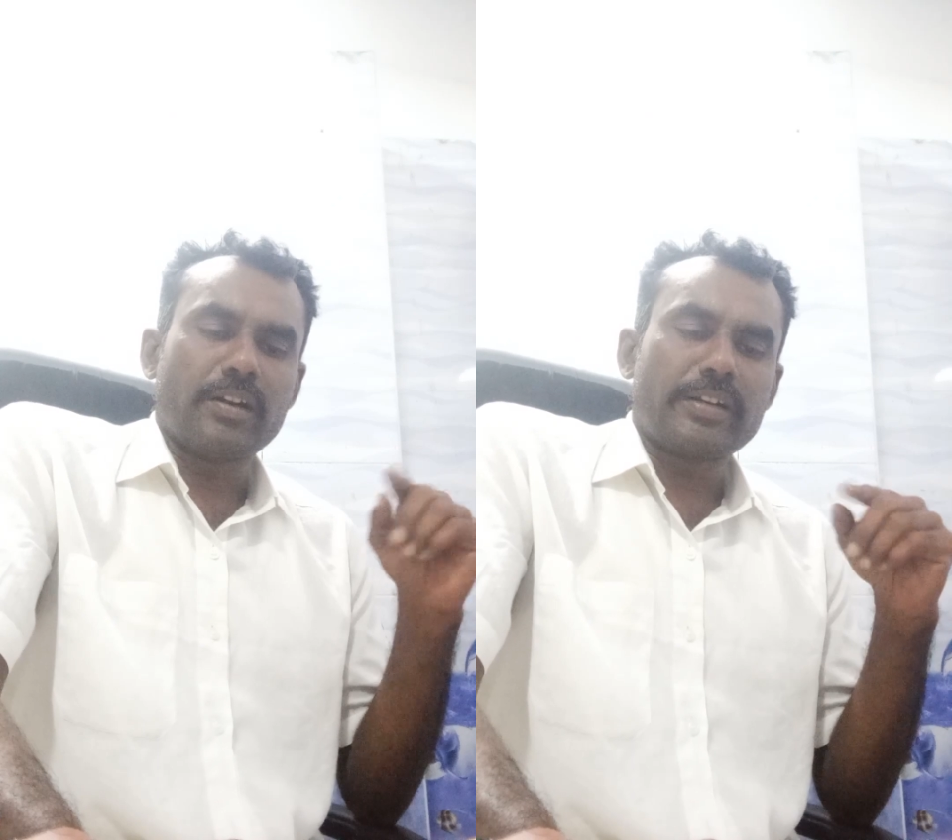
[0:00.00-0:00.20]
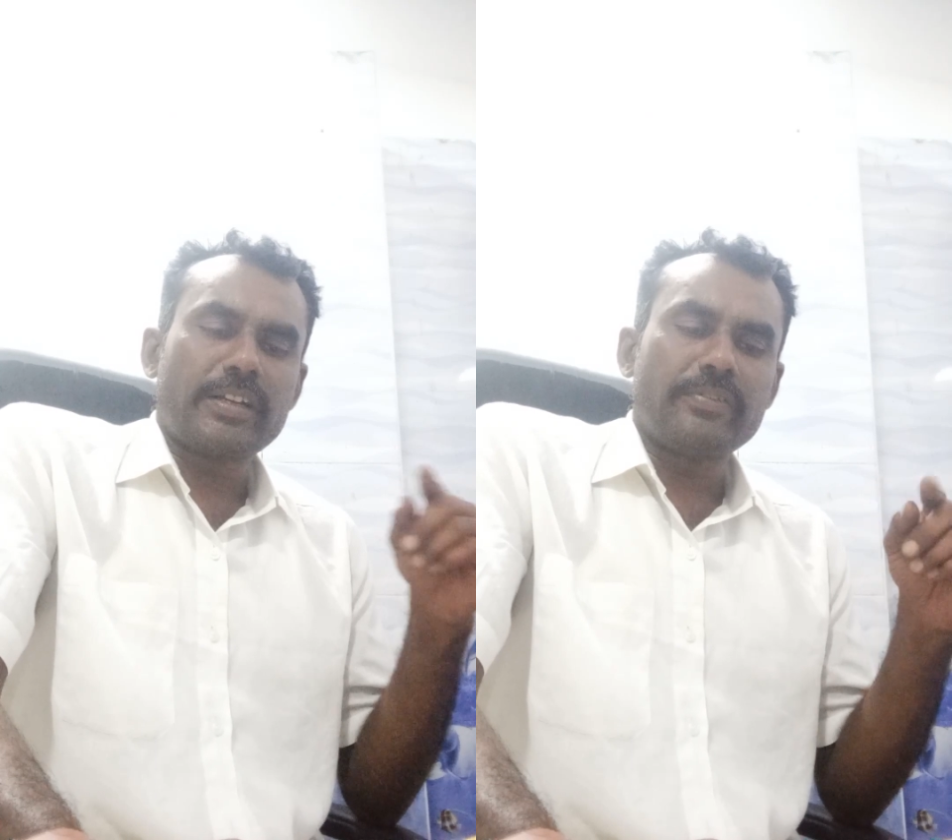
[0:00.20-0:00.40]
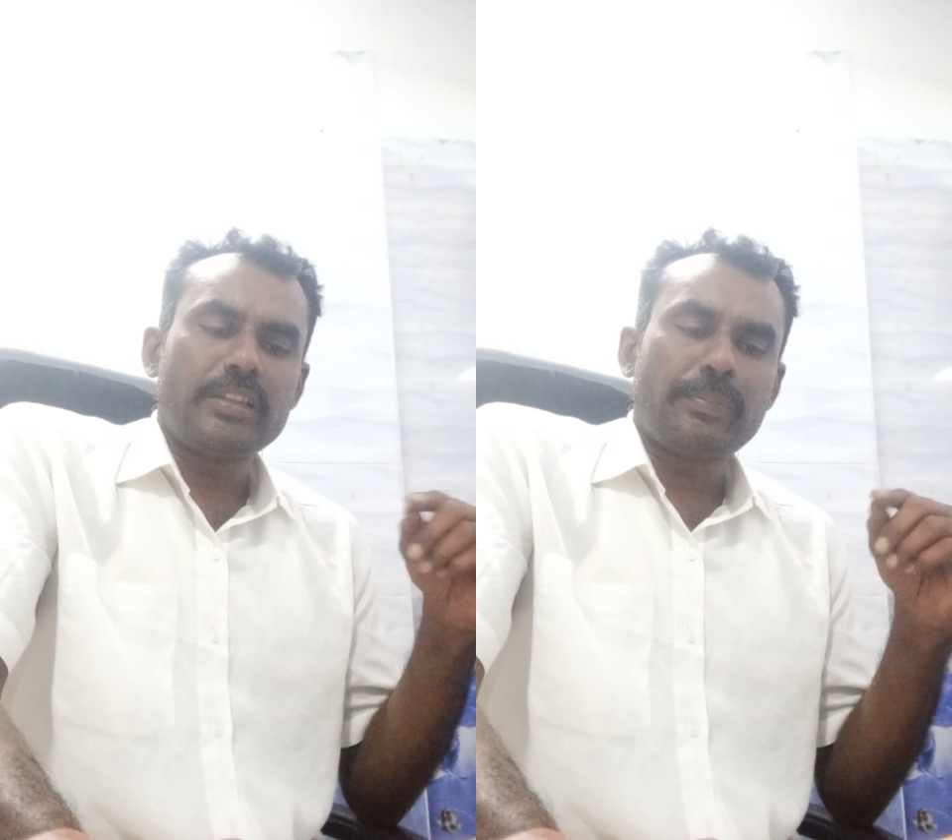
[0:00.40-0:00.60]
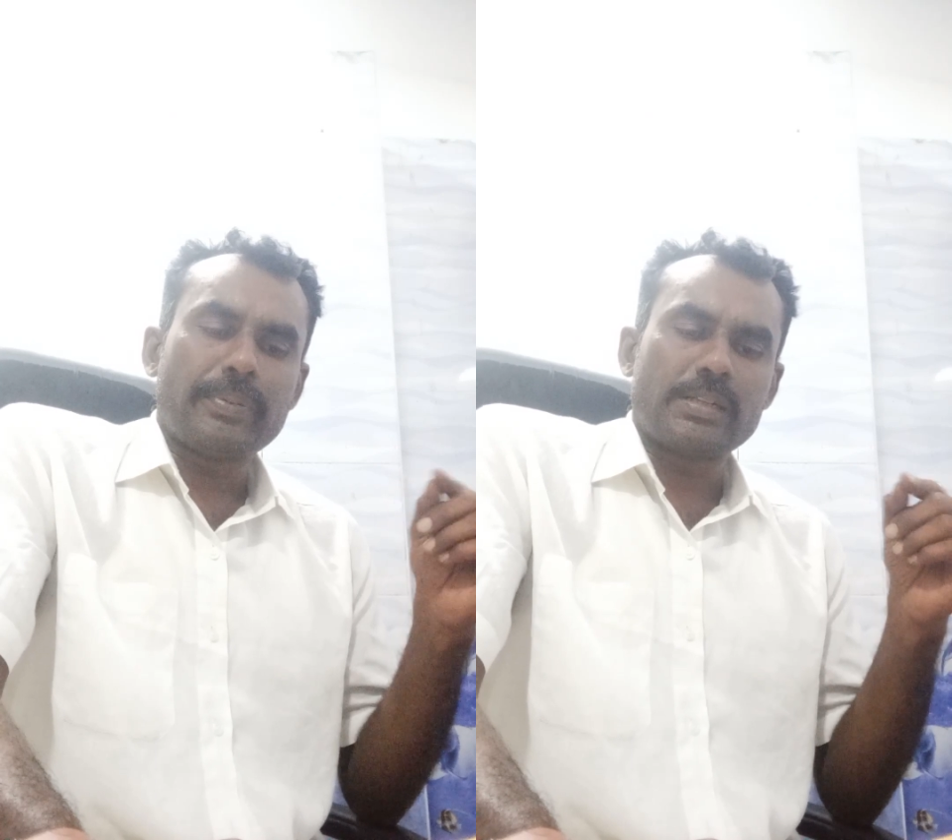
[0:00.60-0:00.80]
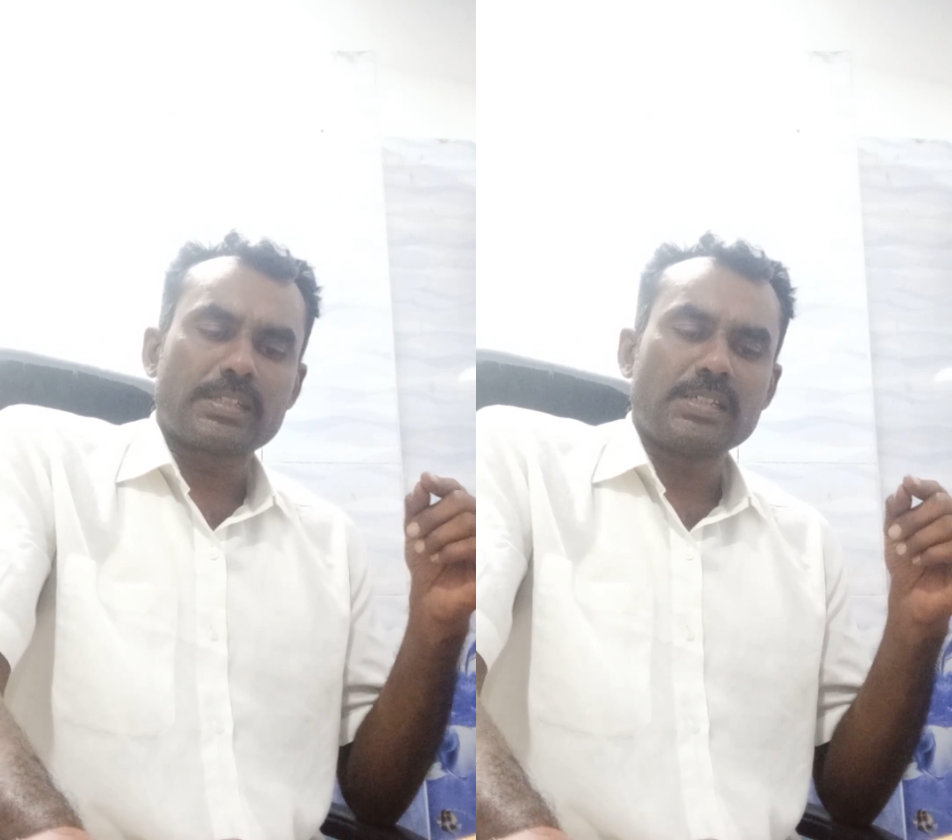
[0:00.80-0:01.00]
contact with
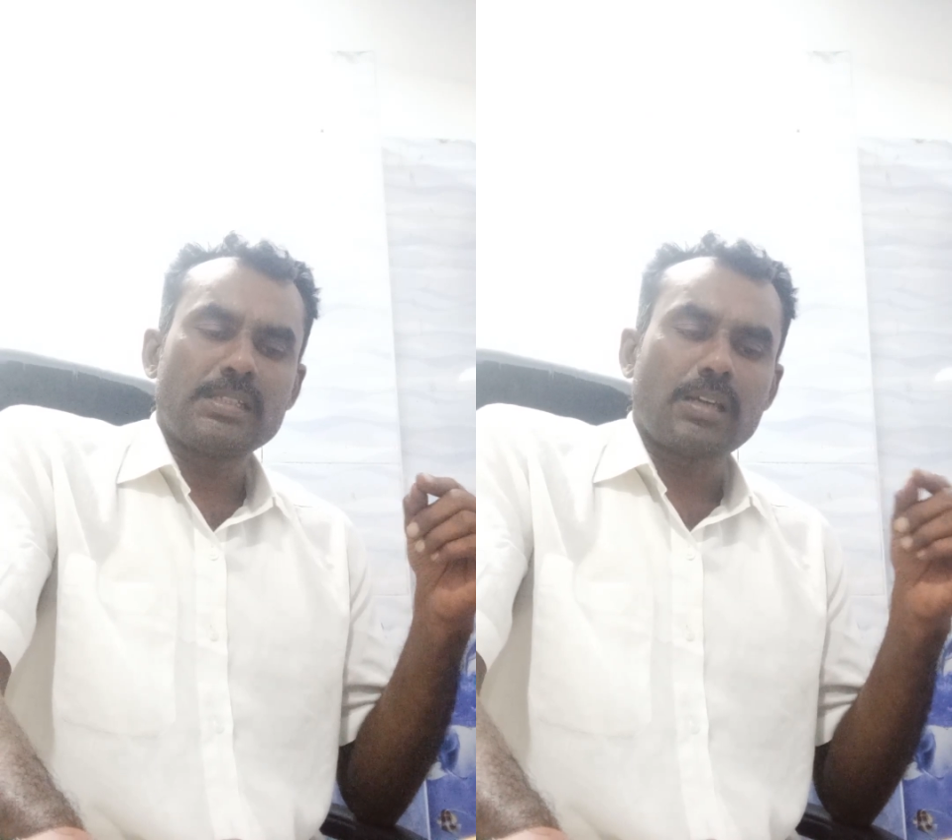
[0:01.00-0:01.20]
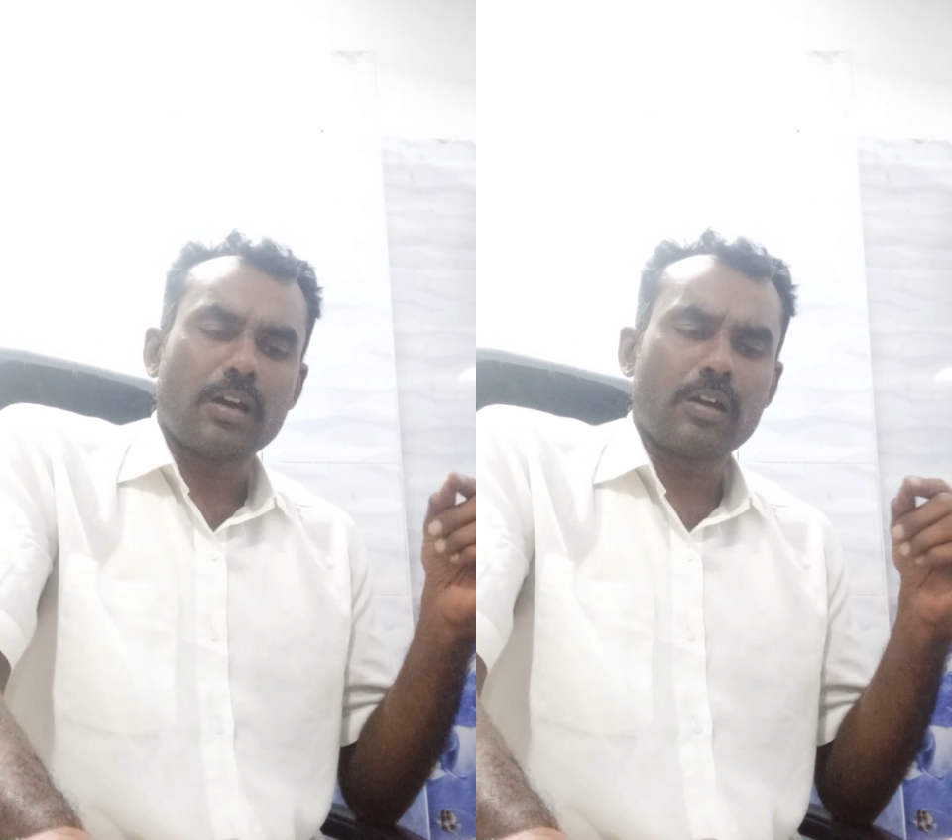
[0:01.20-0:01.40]
persons